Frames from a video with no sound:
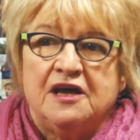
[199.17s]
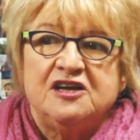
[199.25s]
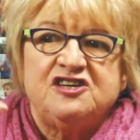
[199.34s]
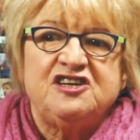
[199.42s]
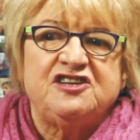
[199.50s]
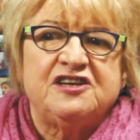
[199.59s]

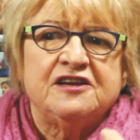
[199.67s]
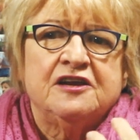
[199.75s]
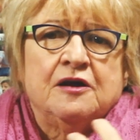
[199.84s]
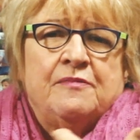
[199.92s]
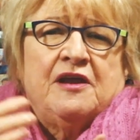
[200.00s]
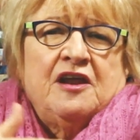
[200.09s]
She didn't
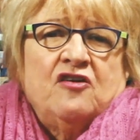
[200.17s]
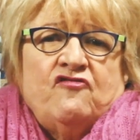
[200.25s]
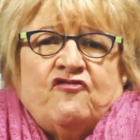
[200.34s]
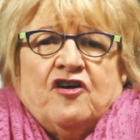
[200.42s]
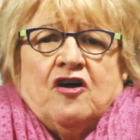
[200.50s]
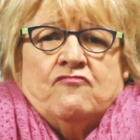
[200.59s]
come in a
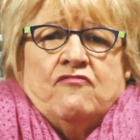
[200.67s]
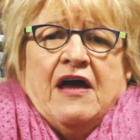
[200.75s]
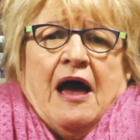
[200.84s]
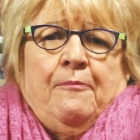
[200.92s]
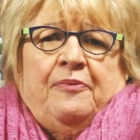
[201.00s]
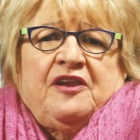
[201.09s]
fur
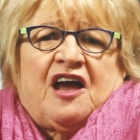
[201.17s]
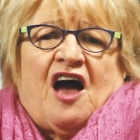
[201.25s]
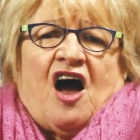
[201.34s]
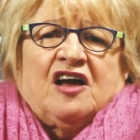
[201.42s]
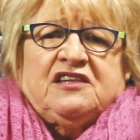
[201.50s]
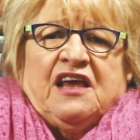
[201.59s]
wrap and a
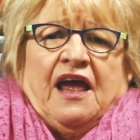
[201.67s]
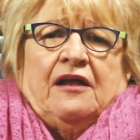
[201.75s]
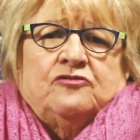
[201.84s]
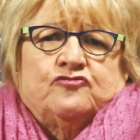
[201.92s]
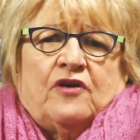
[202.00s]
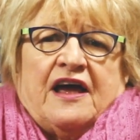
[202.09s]

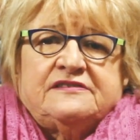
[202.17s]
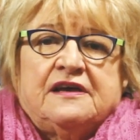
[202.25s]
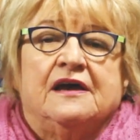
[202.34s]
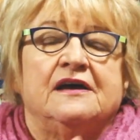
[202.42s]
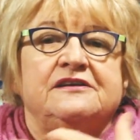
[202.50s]
cocktail dress.